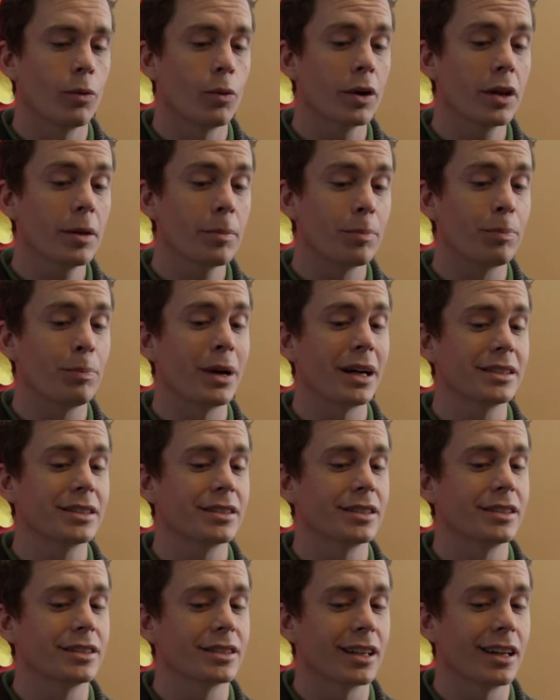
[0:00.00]
One of the best
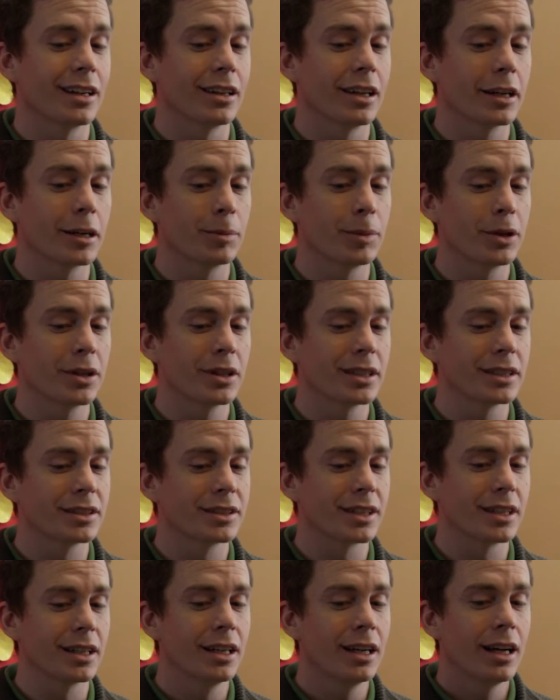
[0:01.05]
things that I like about it is
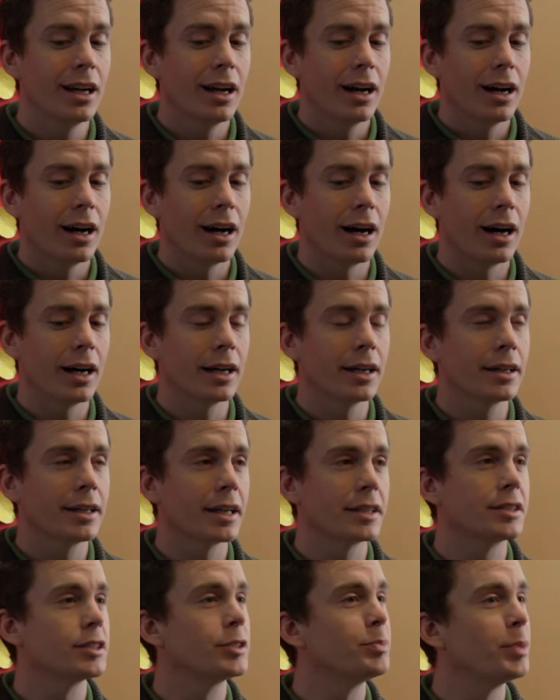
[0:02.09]
that I
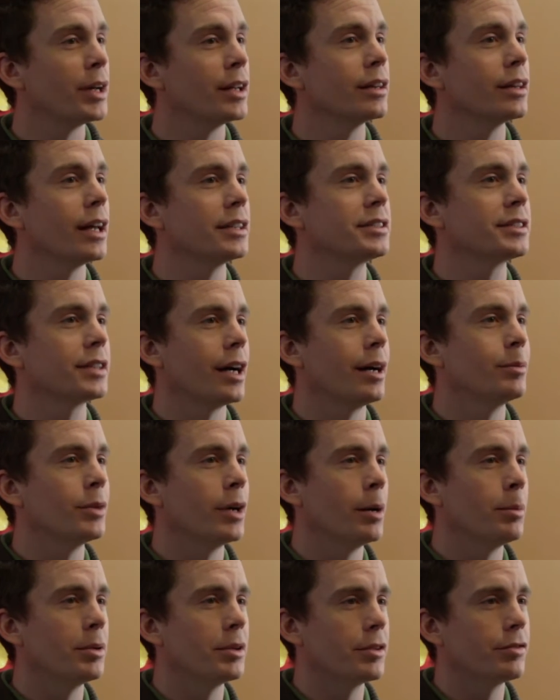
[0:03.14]
get to spend less time
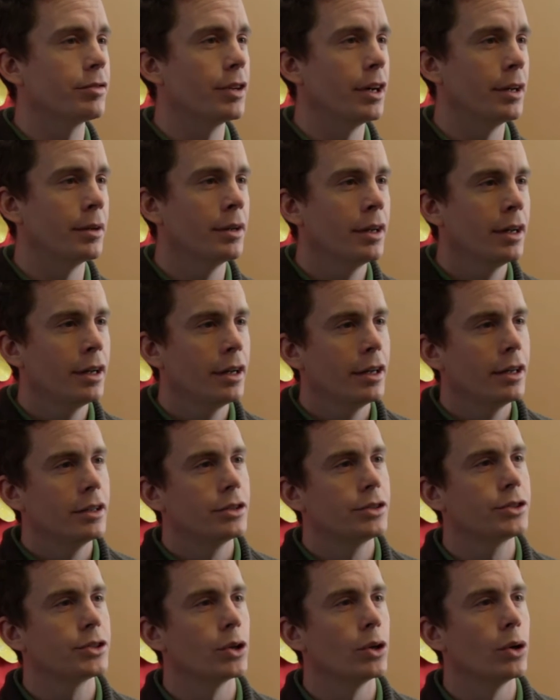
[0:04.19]
up at the front.
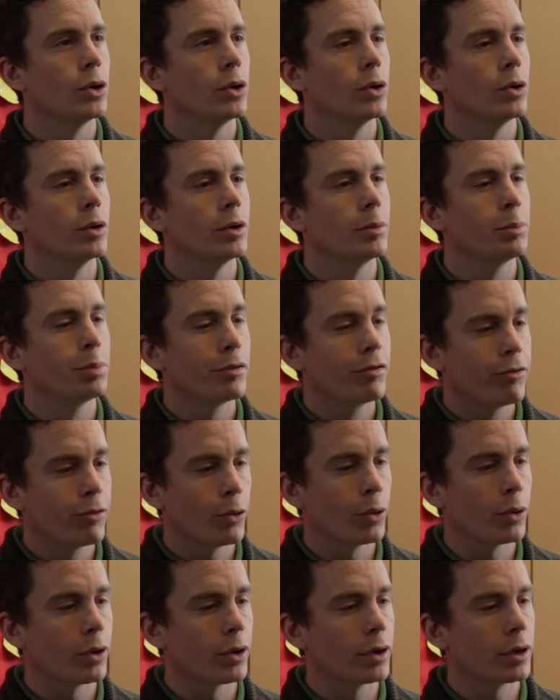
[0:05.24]
So
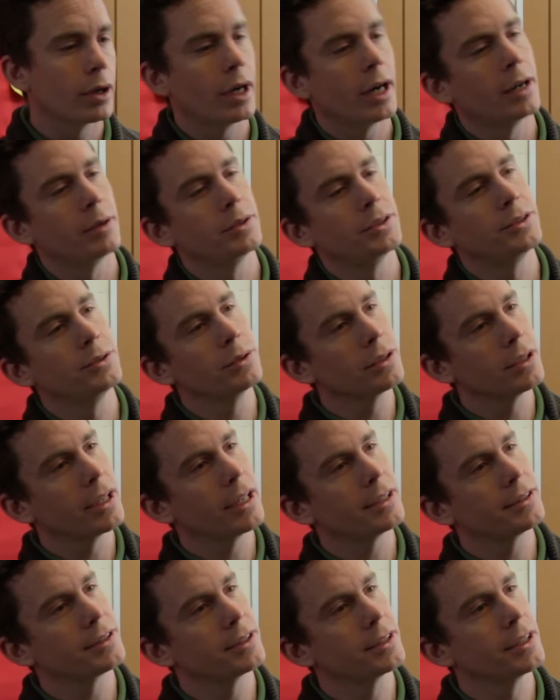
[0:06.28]
before, I would do a
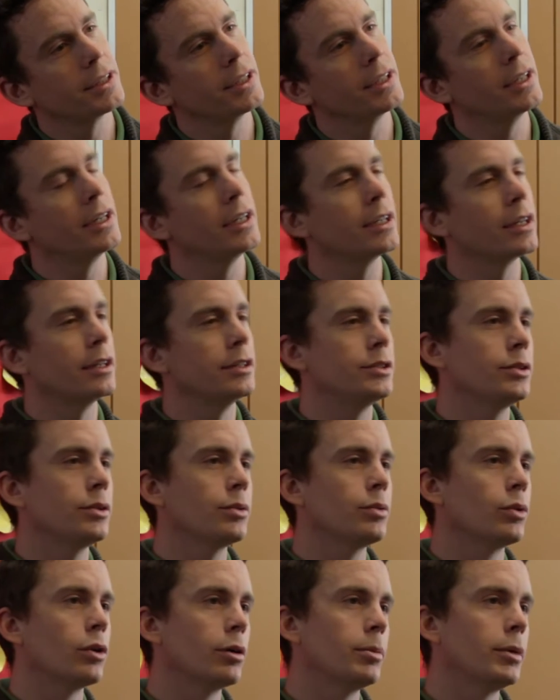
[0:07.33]
lesson, I'd do the
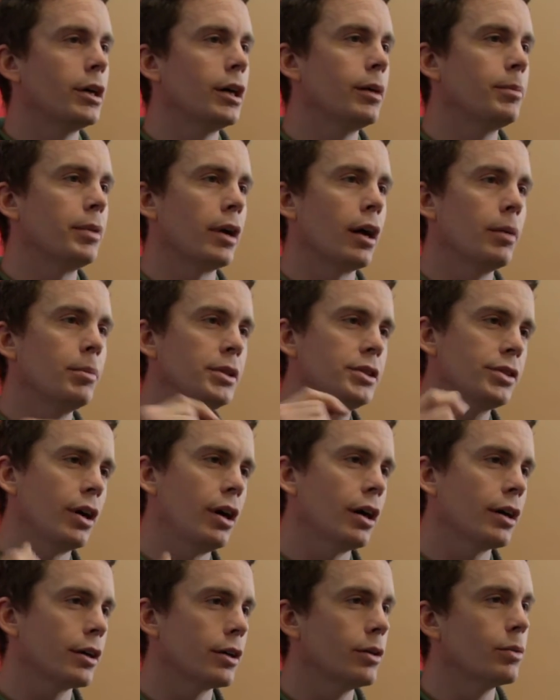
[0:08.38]
warm-up, and I'd be
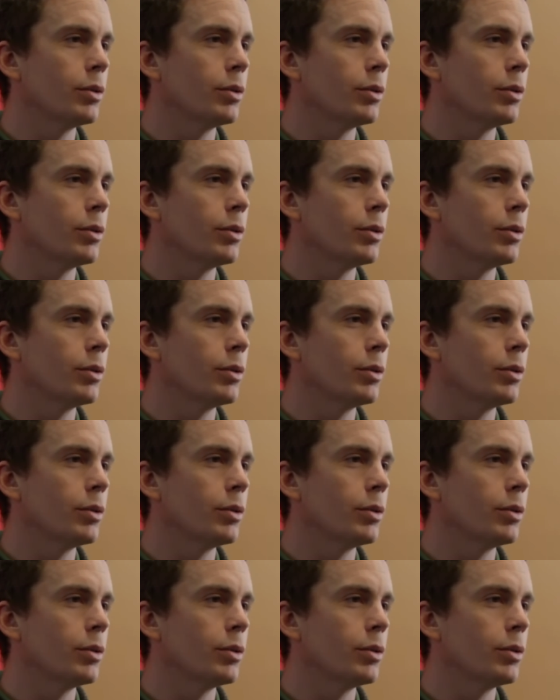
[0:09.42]
talking